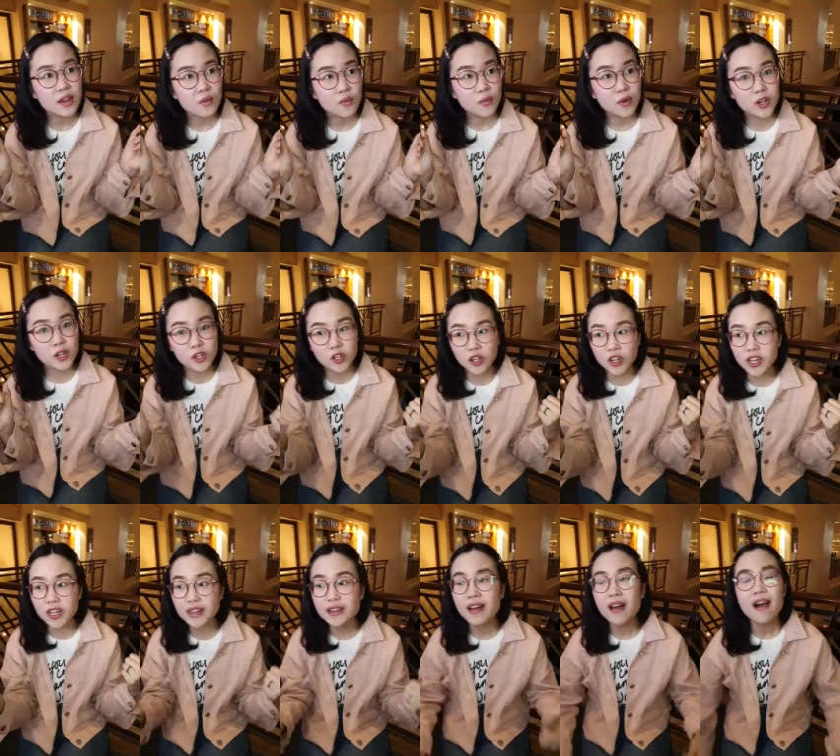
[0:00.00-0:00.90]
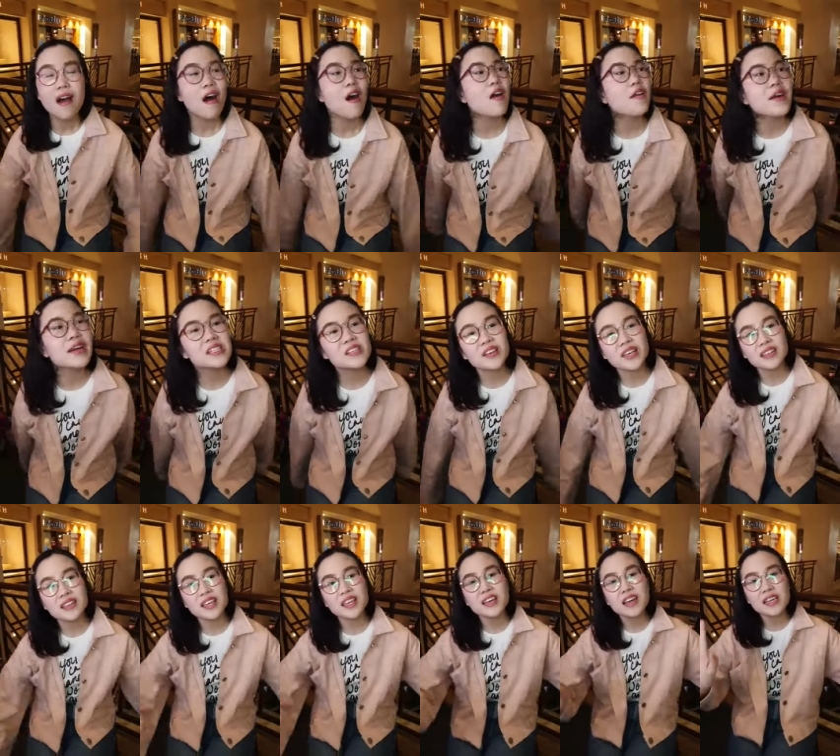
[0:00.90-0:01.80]
I'm We're okay. Yeah. Alright, so
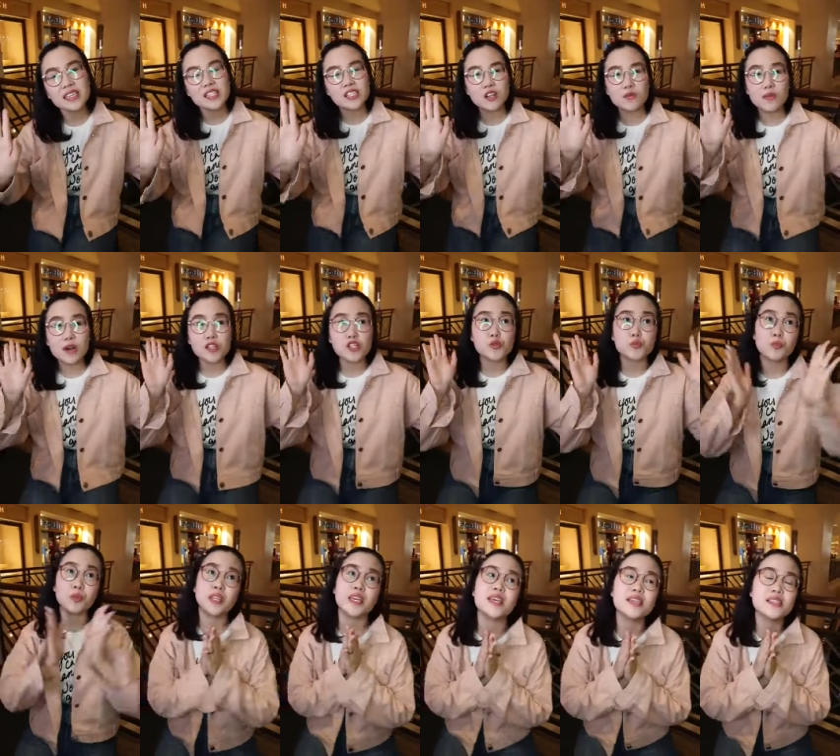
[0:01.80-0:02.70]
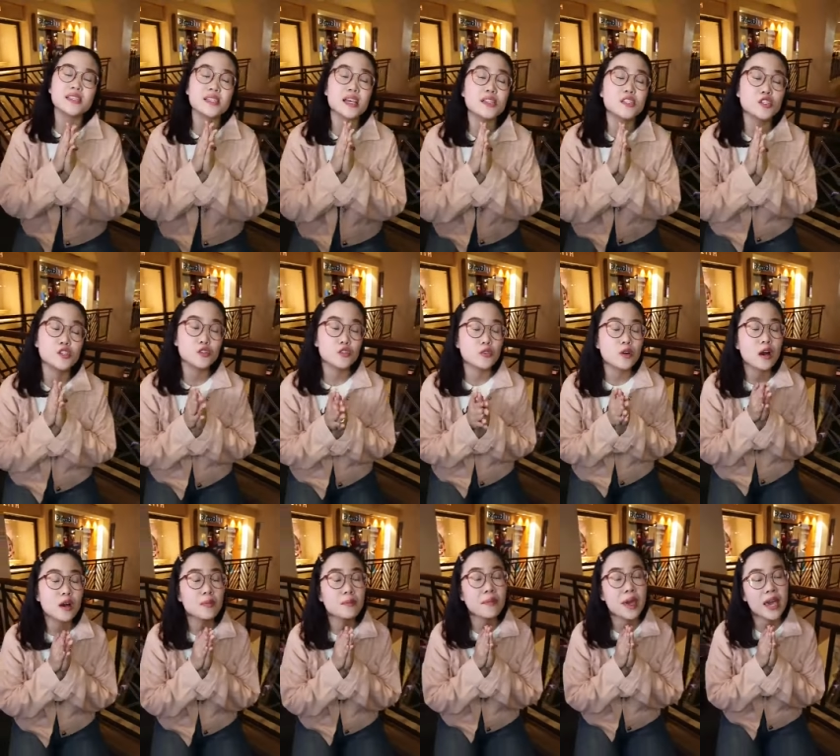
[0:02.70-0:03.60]
thank you guys so much. Please do
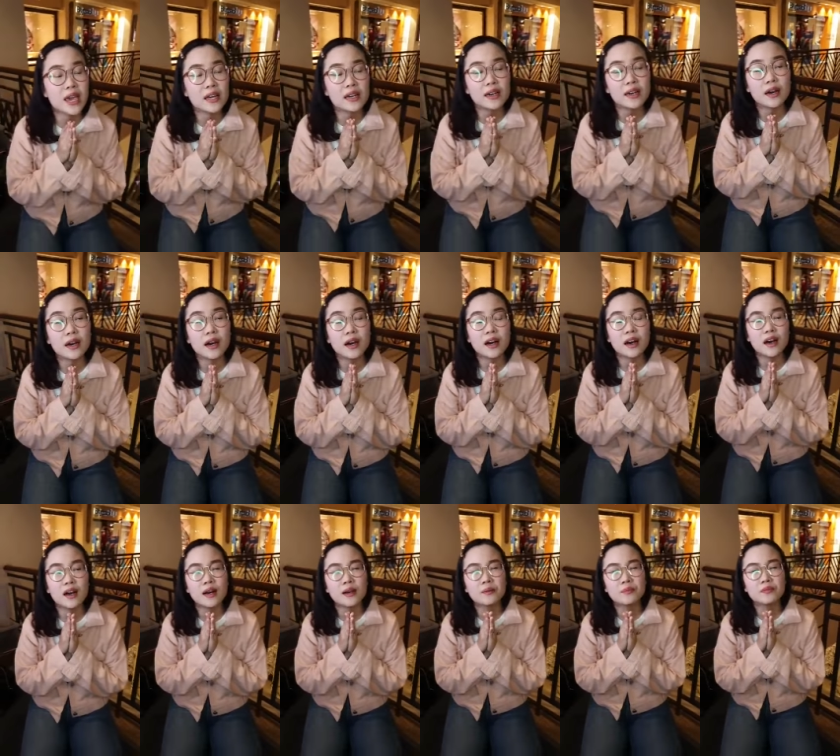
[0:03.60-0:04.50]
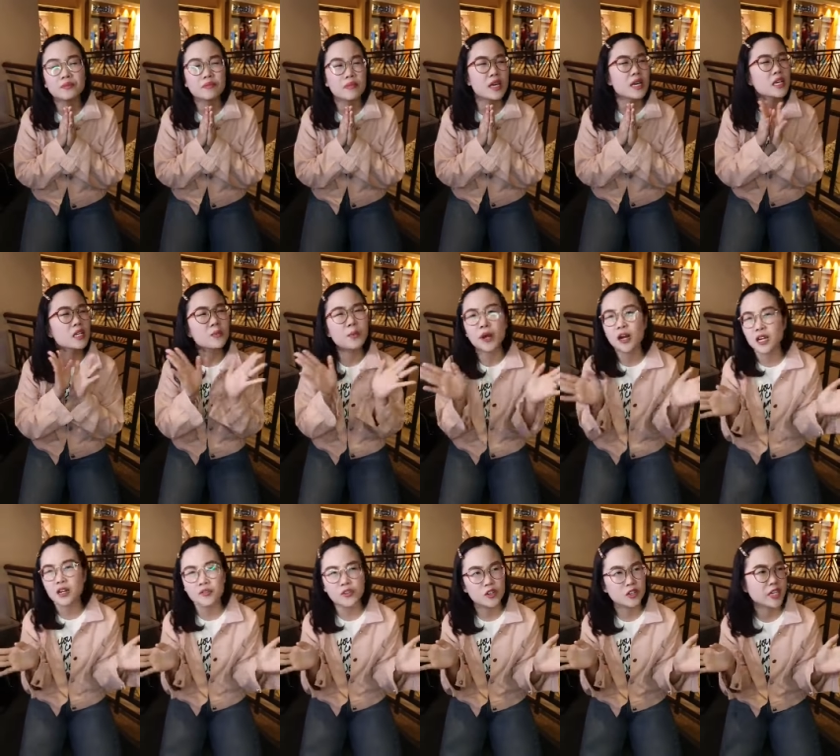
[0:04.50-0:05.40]
uh, make um, make it a
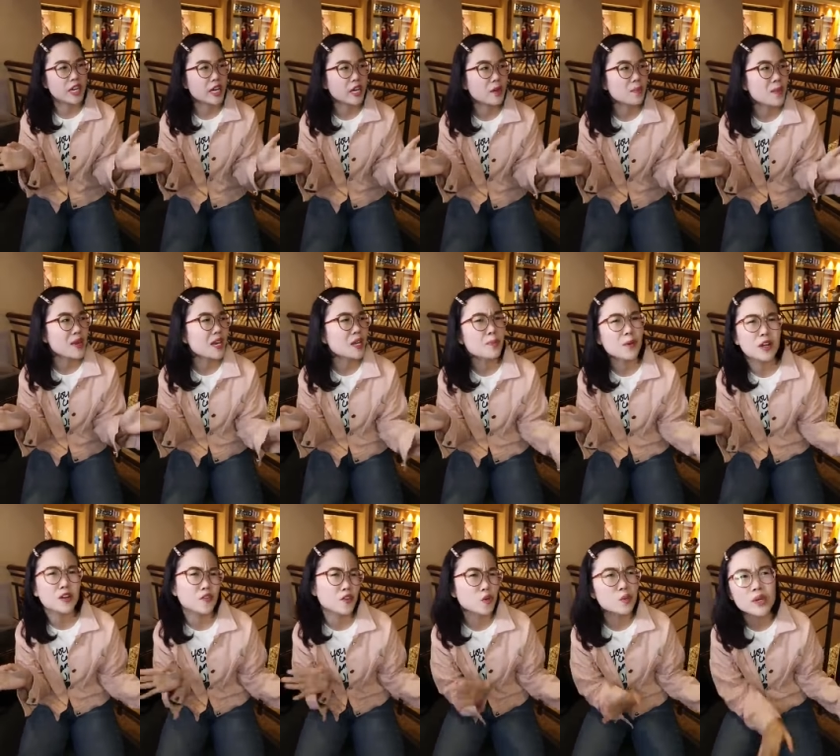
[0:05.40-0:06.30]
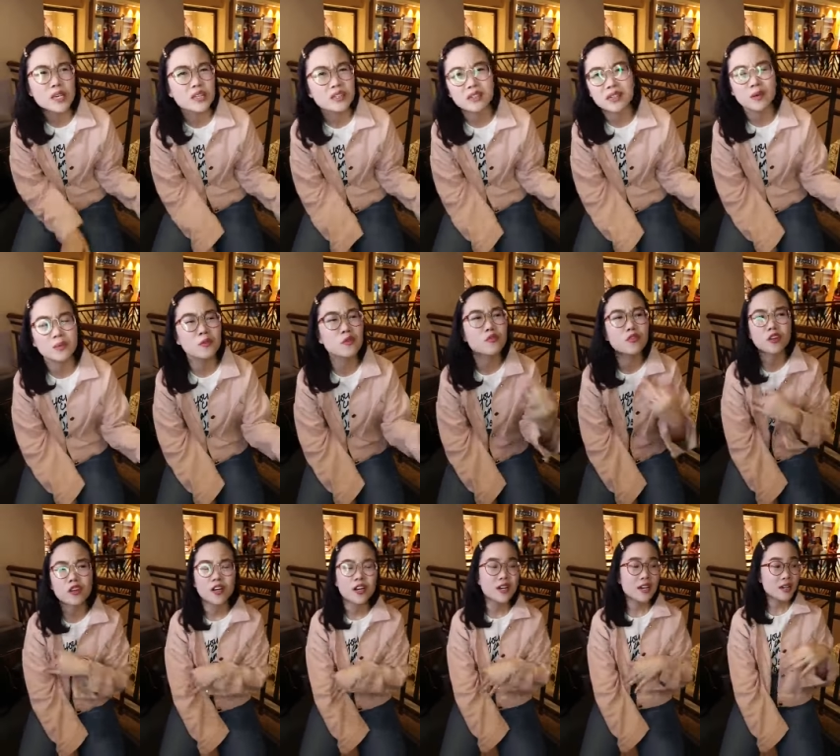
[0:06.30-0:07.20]
part of your day. Make it a part of your week to come
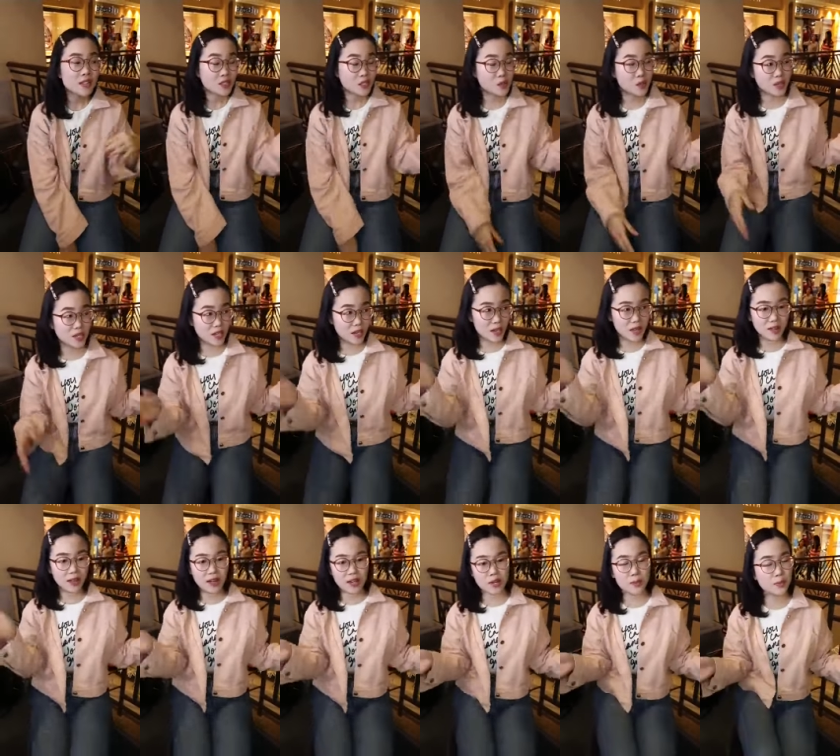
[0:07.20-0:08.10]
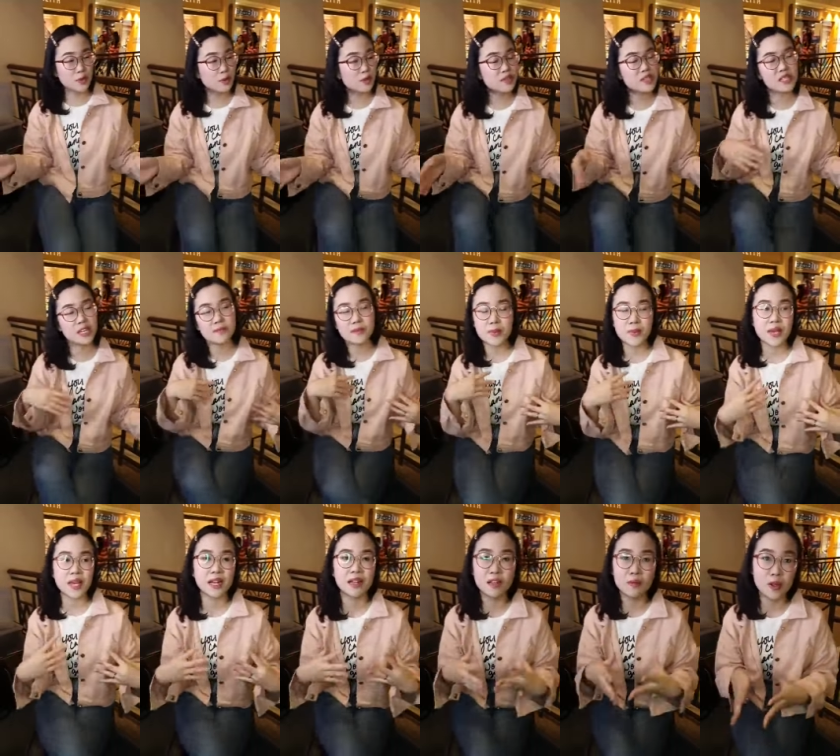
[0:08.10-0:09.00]
over to the Ellana booth and
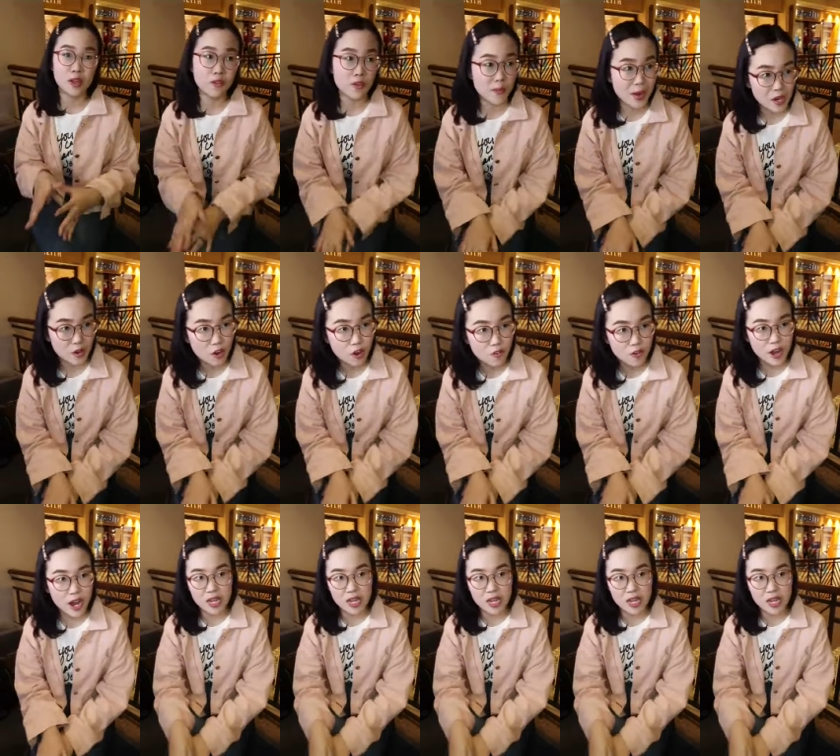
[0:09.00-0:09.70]
maybe get a little bit of a makeover.